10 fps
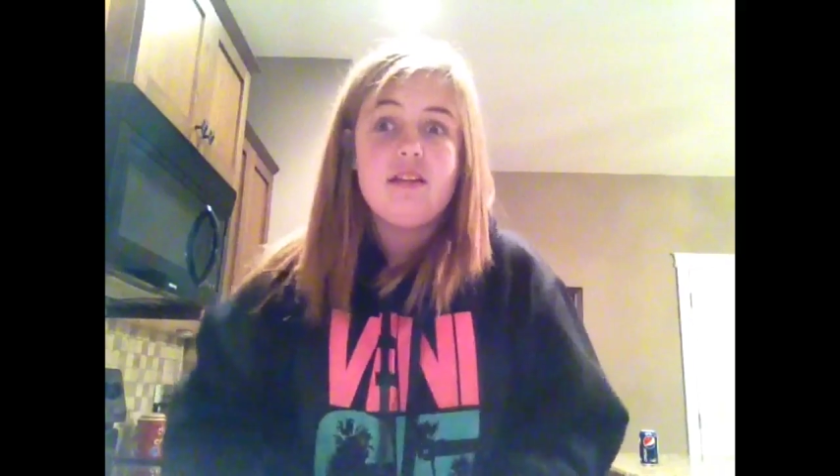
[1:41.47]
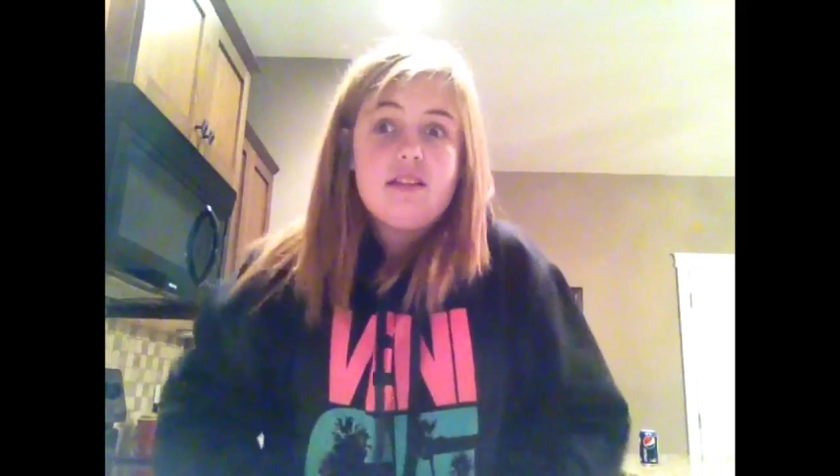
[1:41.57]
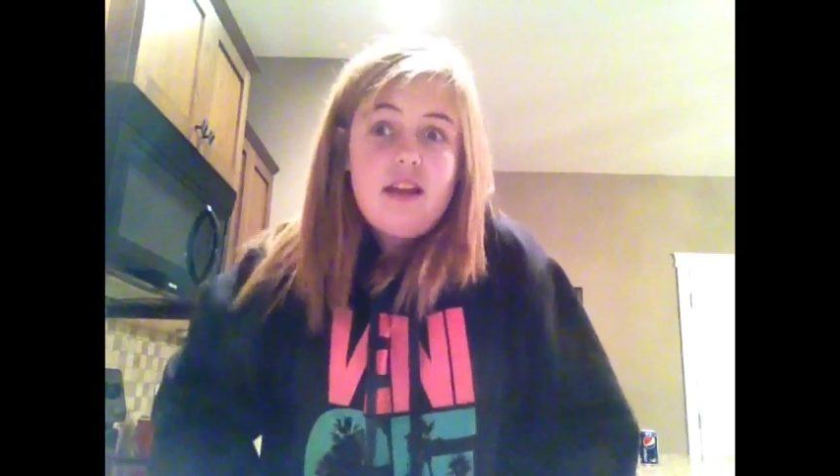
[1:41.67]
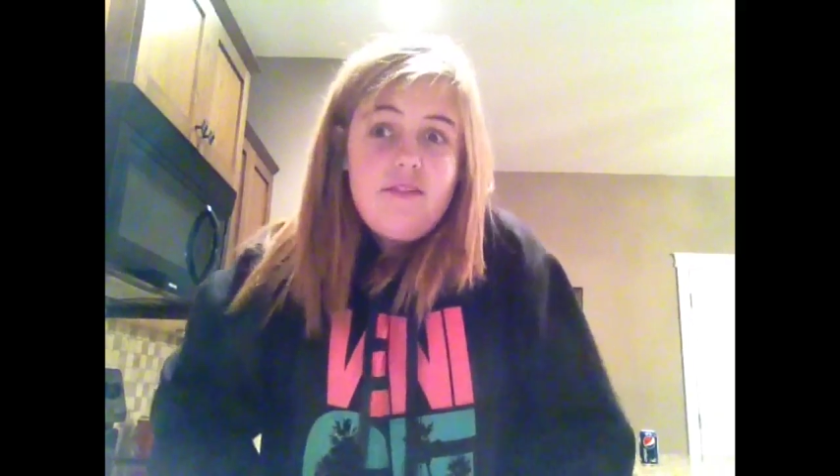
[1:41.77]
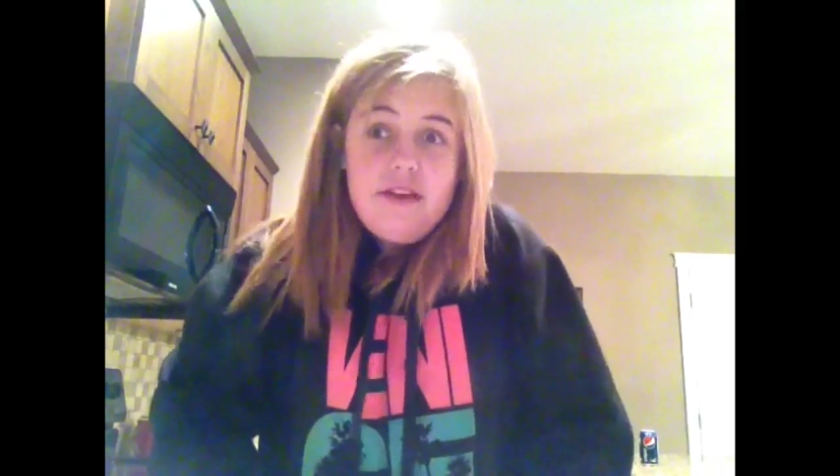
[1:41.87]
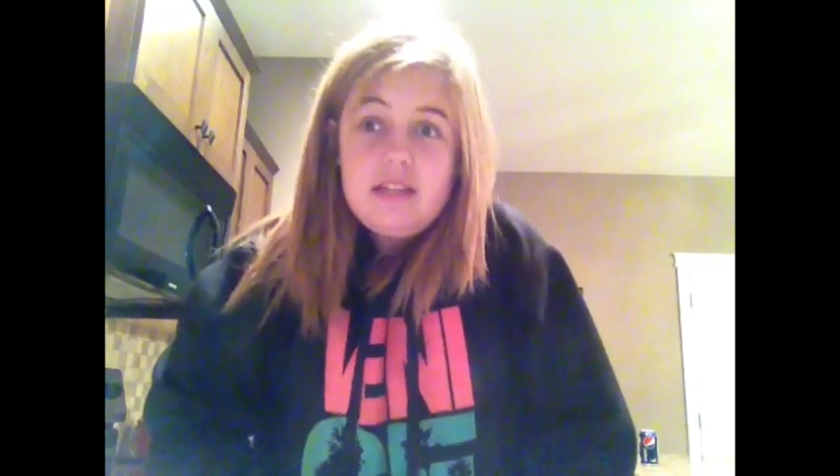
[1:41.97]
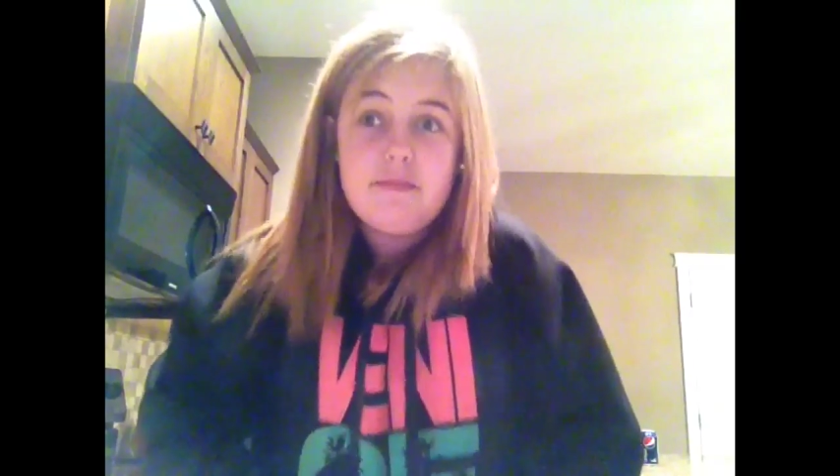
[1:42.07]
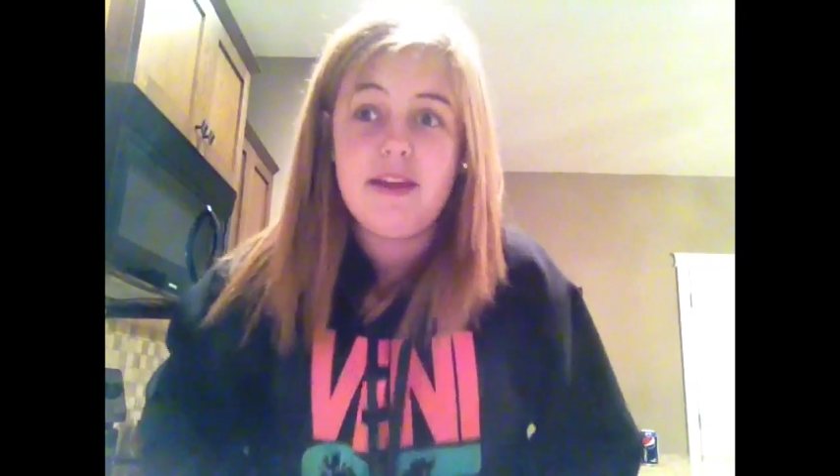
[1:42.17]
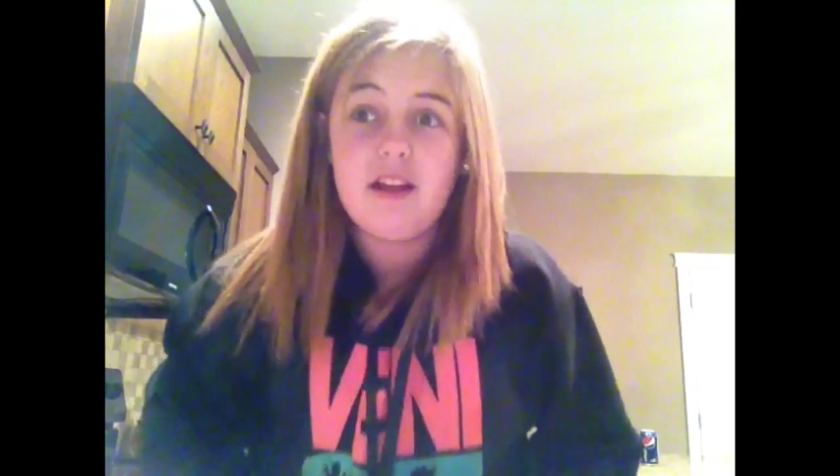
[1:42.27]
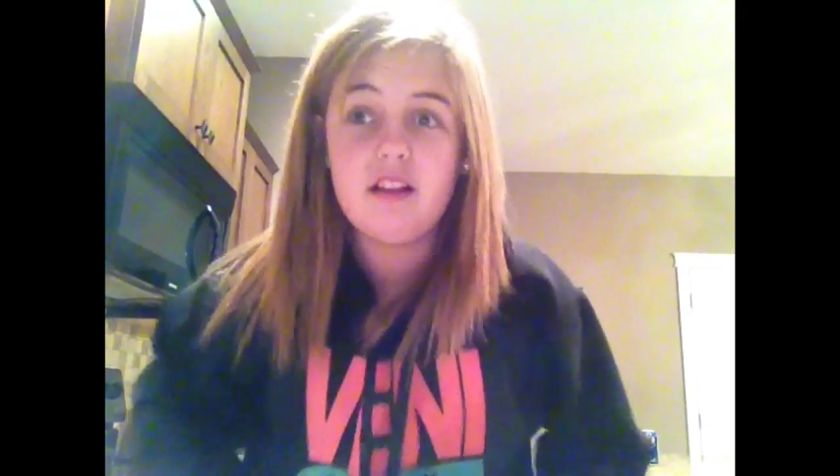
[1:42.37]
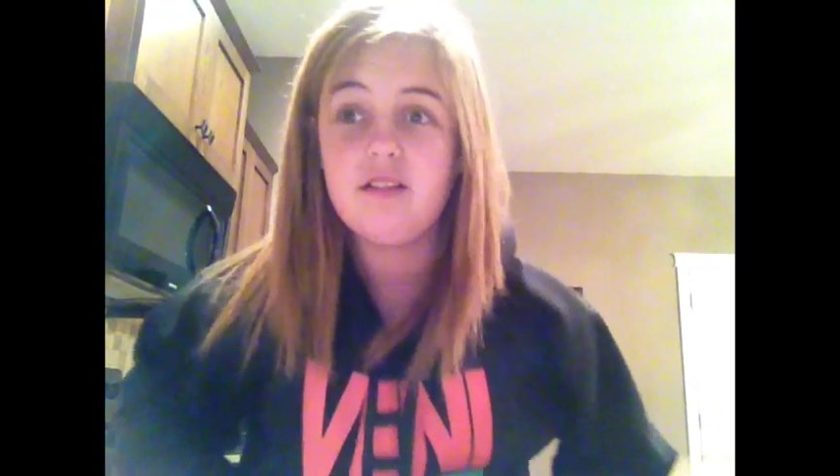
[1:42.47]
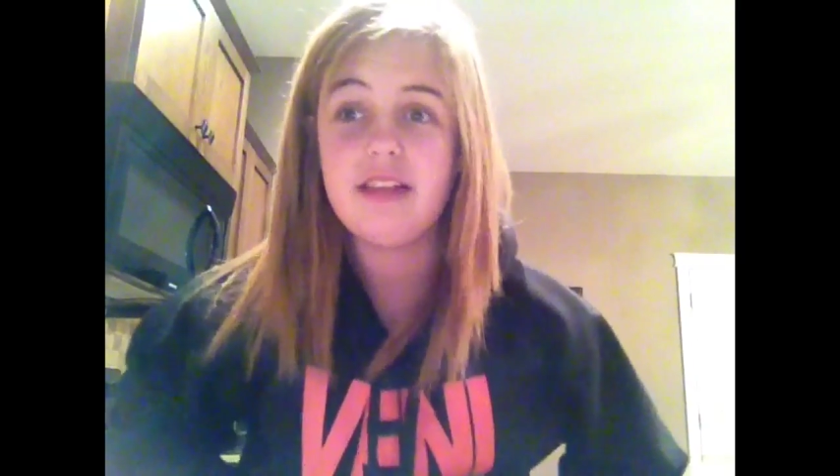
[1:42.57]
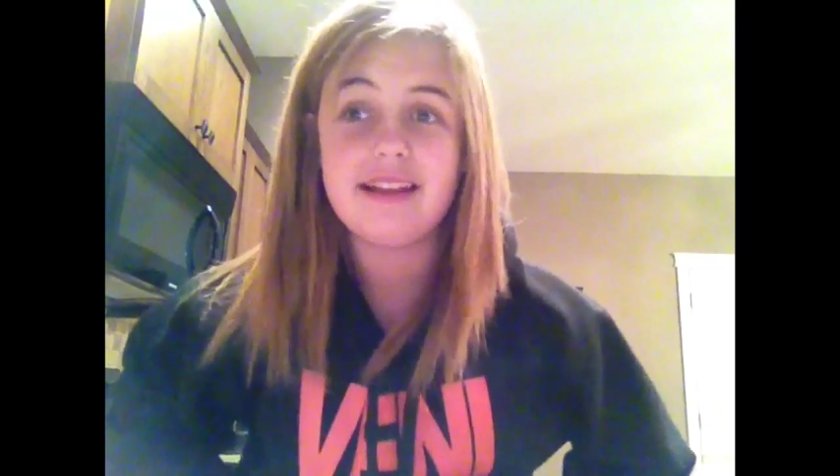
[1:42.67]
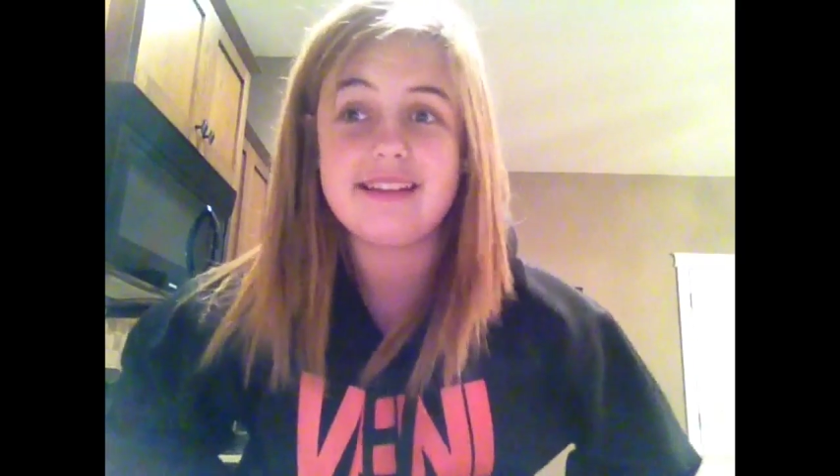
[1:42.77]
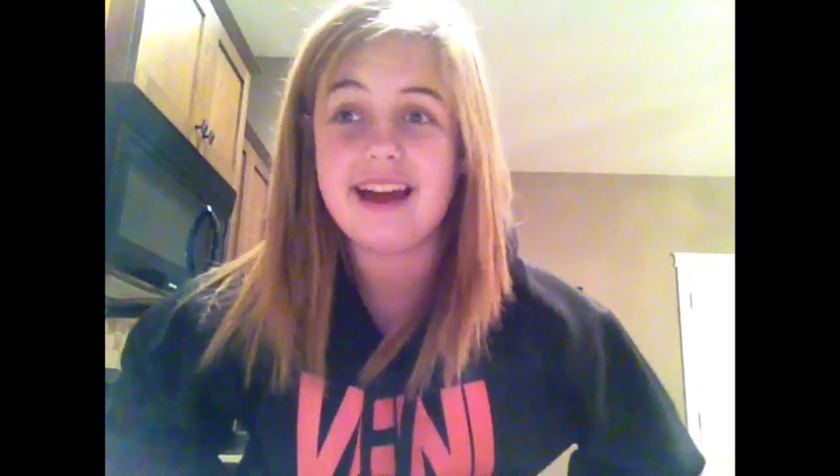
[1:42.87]
Side effects may include,
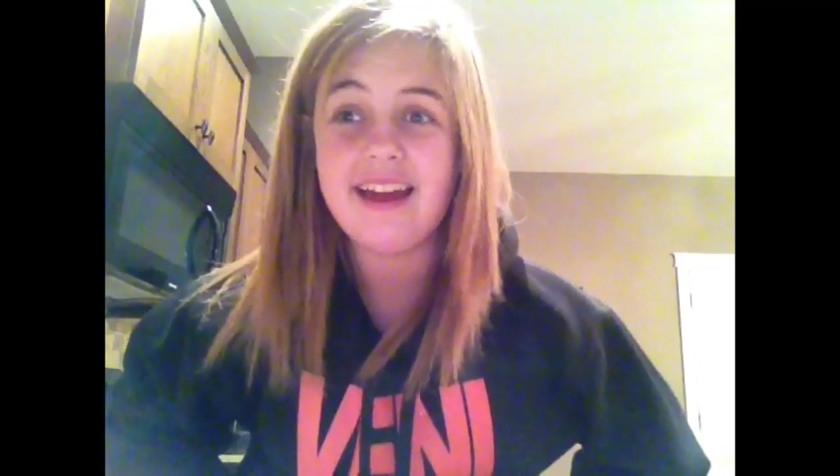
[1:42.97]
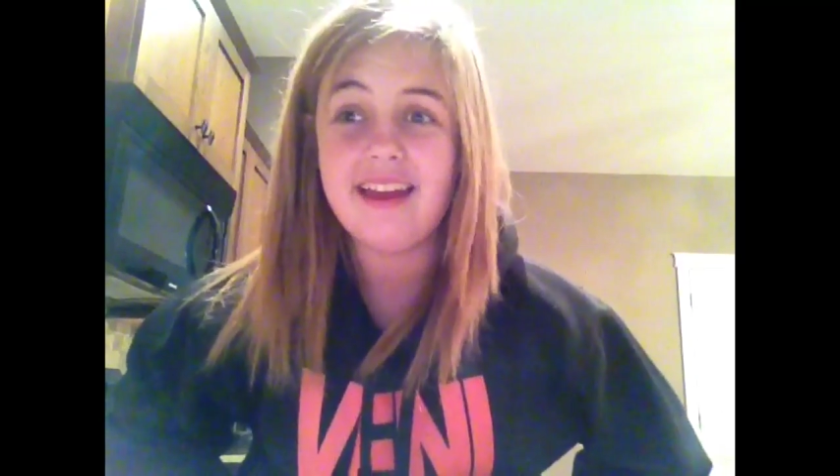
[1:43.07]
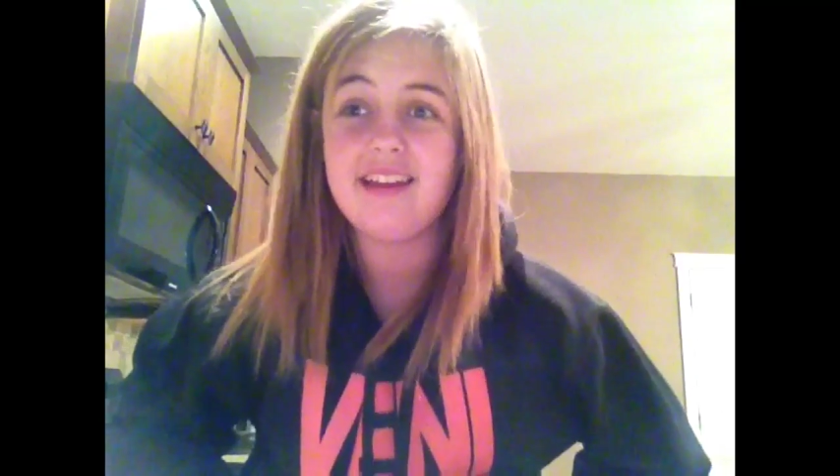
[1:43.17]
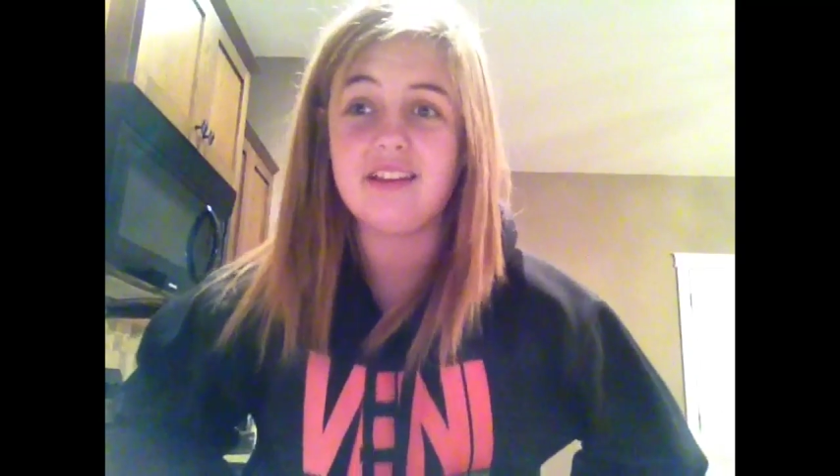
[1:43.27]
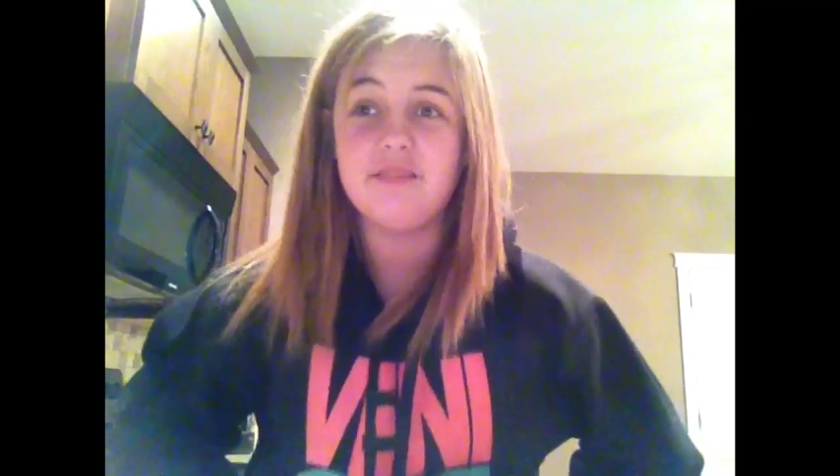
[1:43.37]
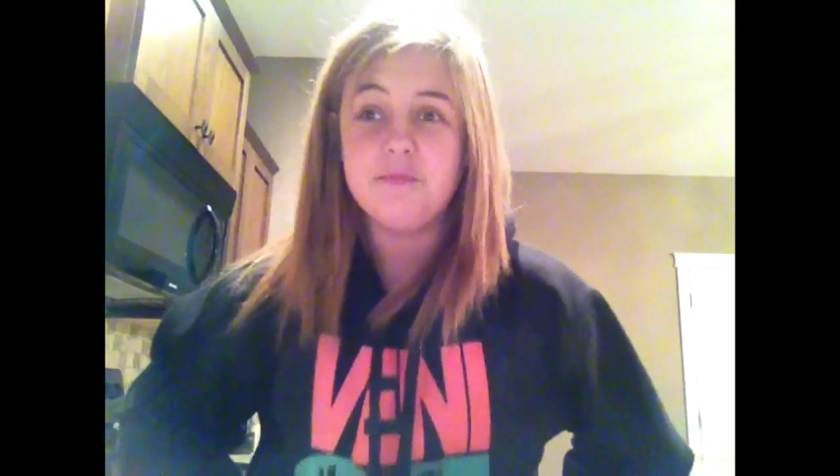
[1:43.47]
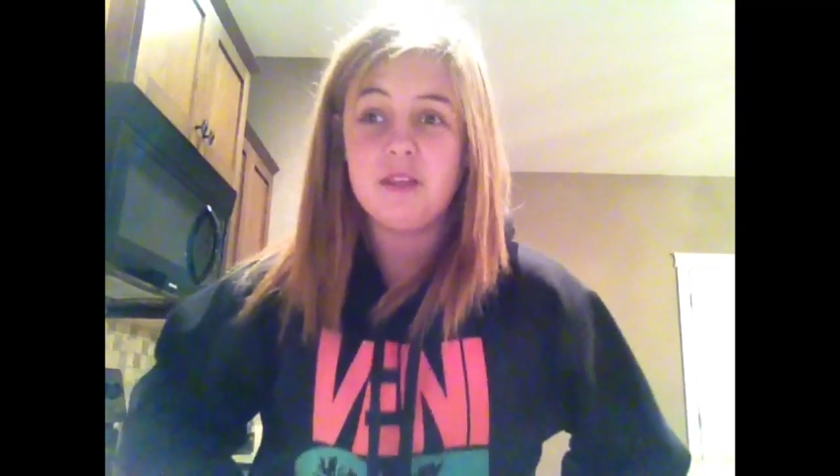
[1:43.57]
like, dying and